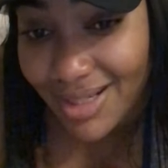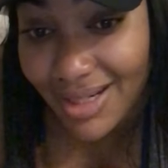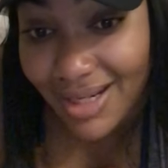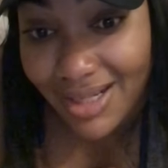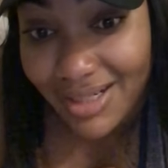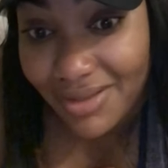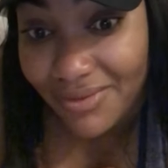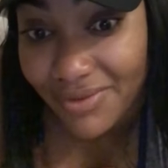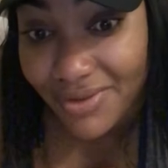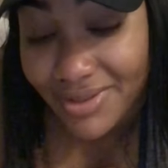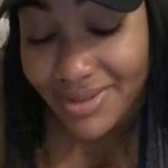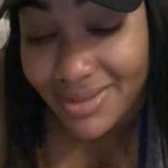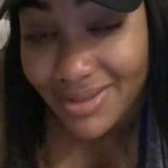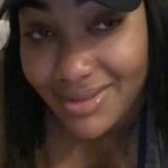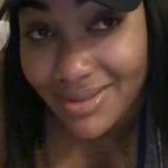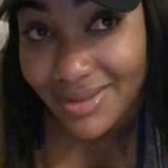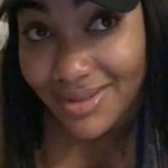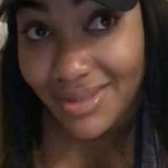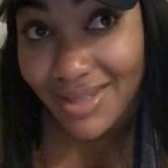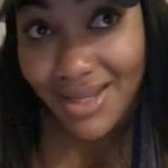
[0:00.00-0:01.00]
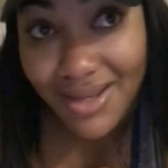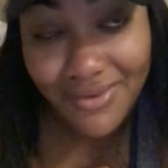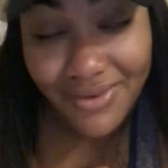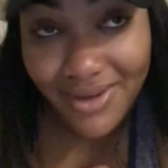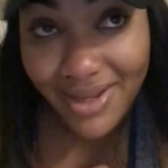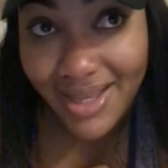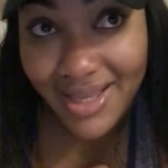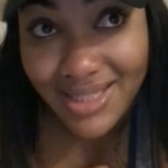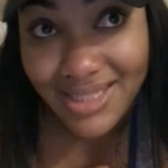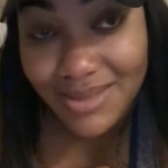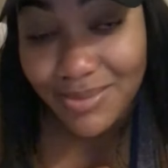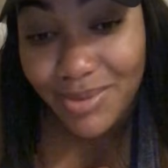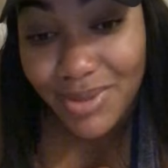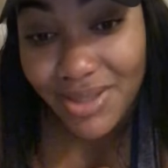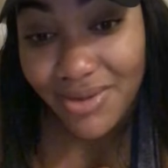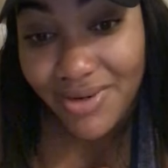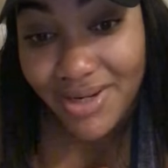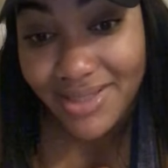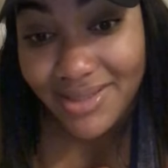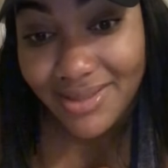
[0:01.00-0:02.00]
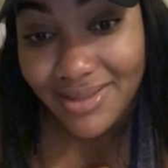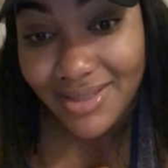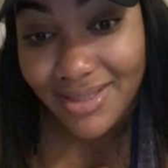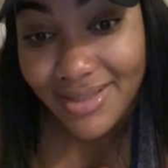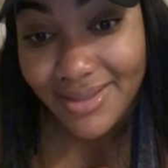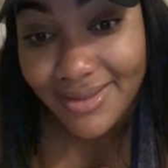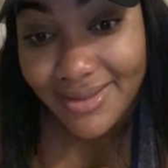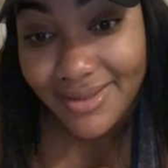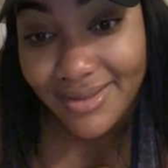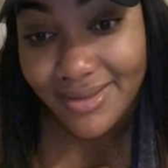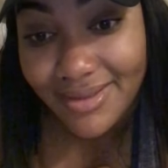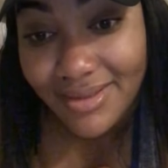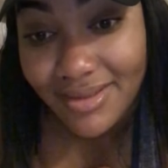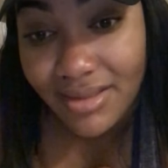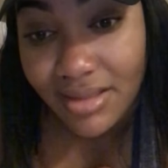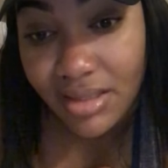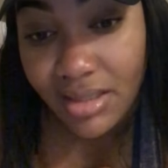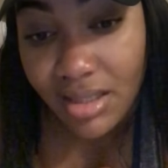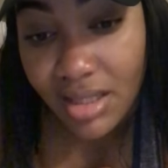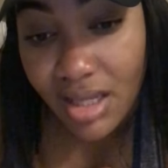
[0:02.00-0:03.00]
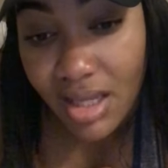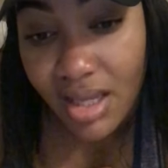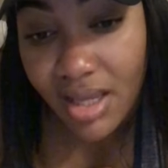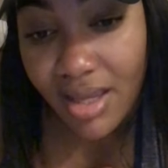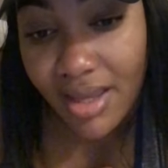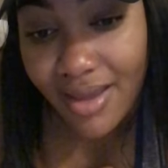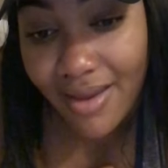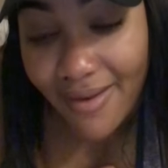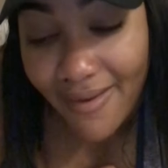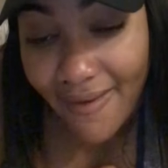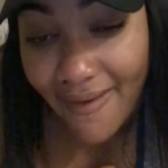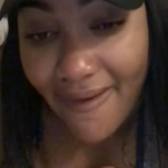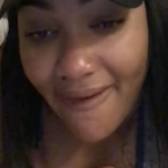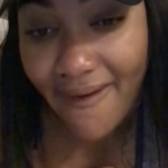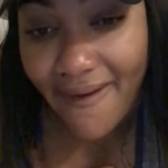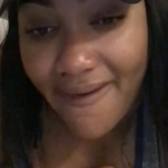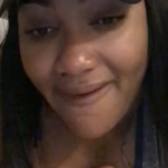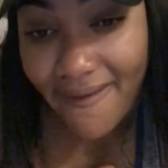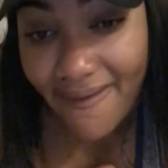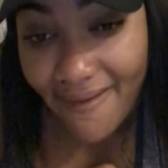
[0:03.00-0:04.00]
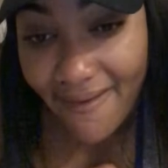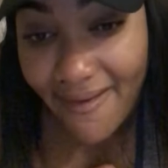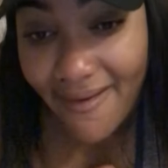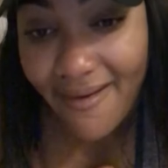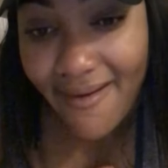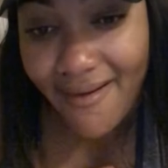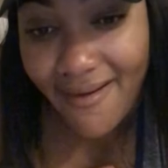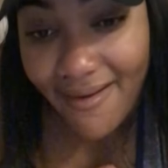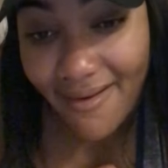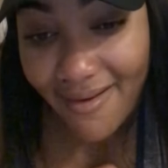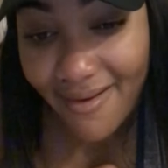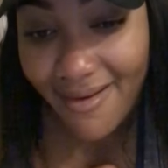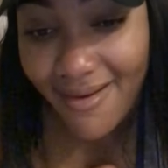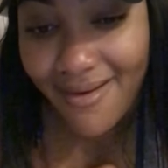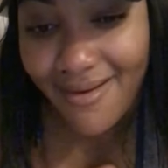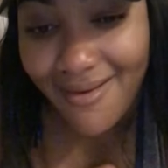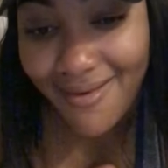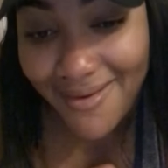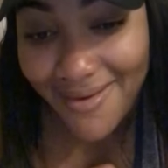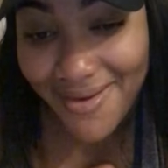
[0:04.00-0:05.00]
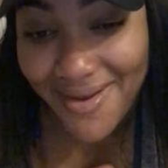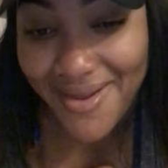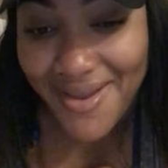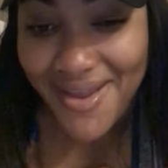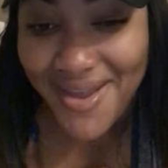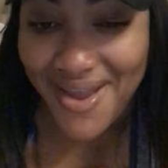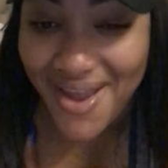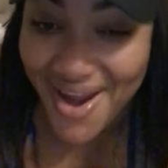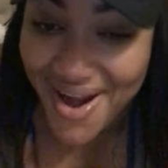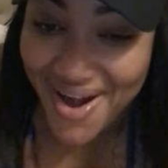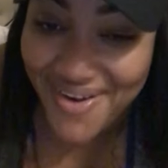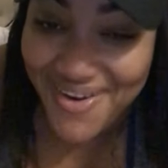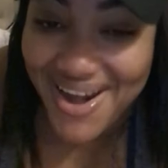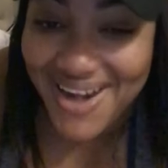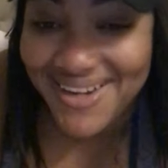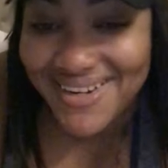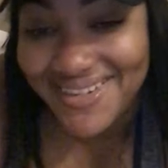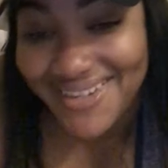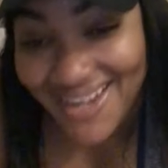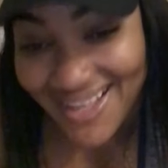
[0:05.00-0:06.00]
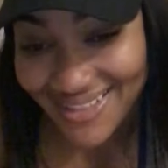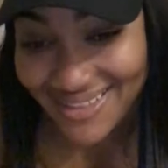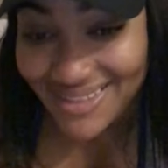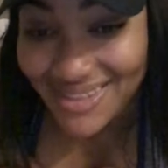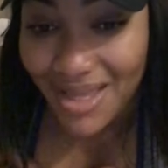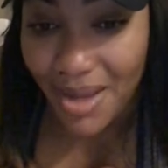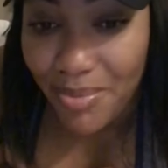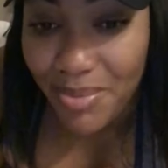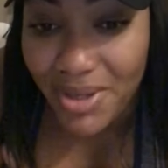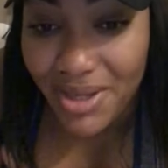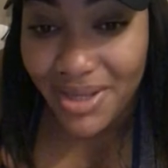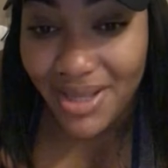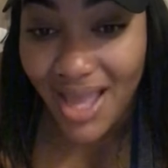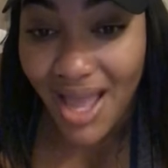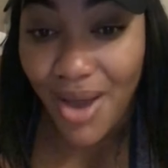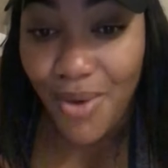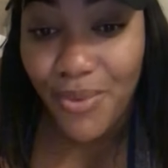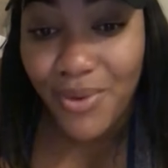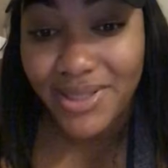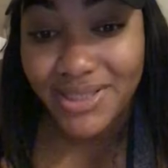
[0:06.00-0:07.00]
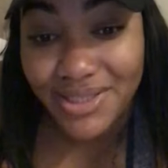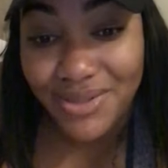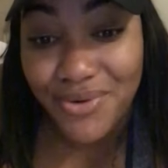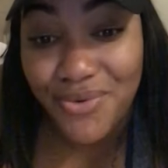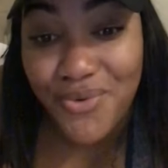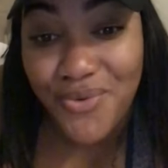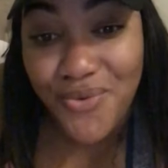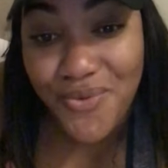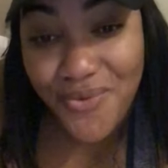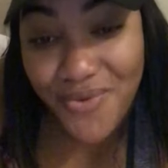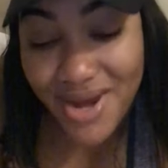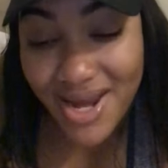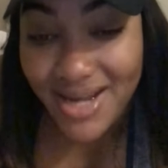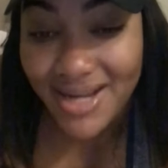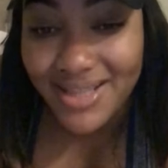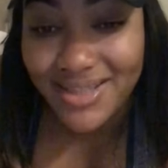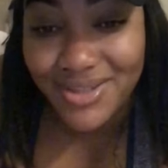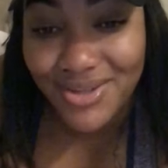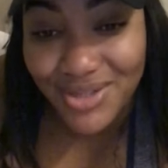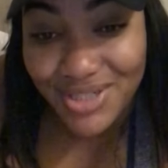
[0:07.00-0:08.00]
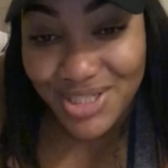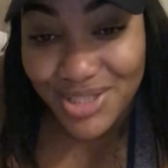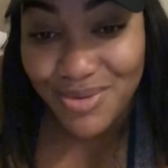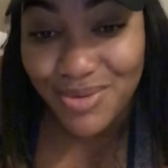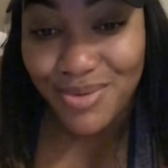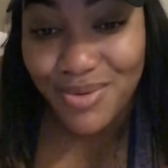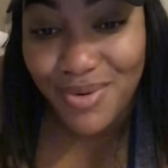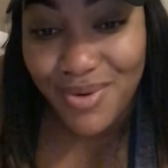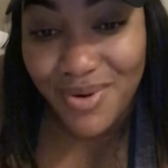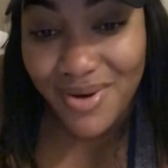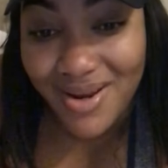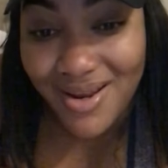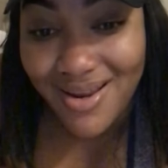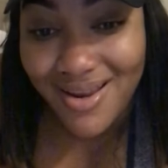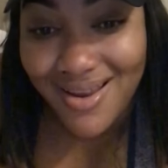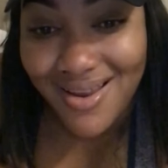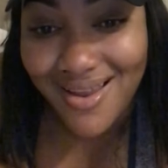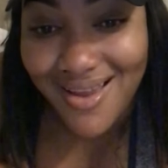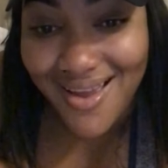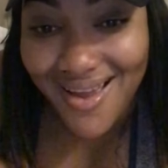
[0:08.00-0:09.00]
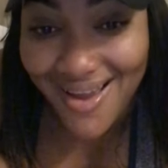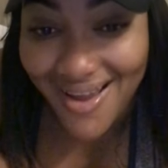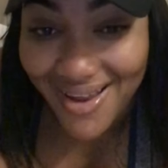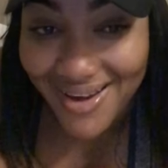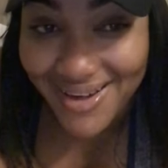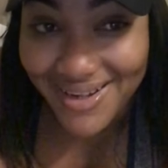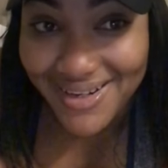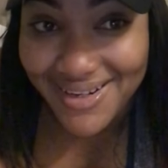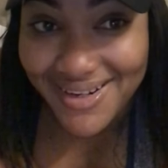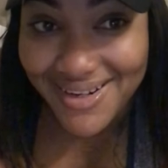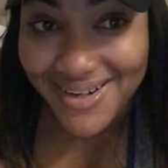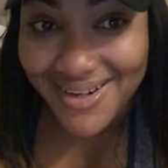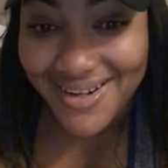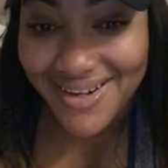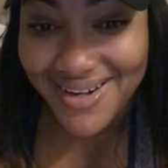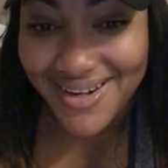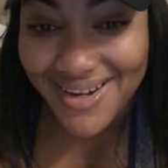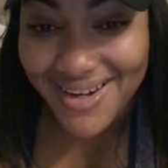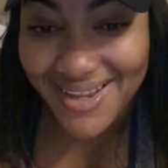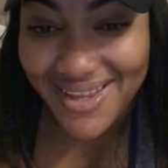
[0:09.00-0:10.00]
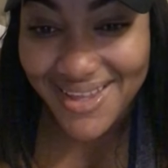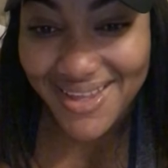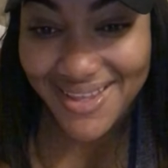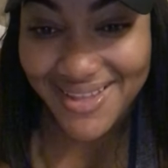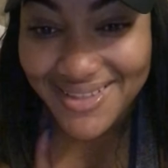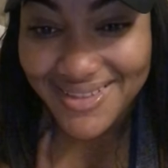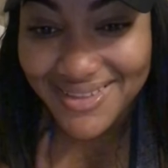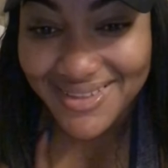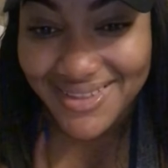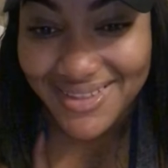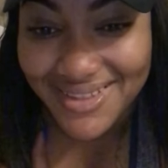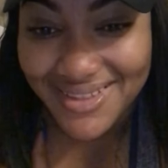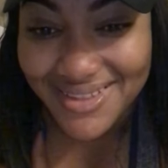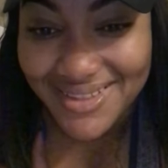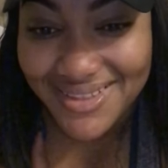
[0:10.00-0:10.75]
A lot of us never experience this. Uh-huh. All right, the next topic I want to really touch on is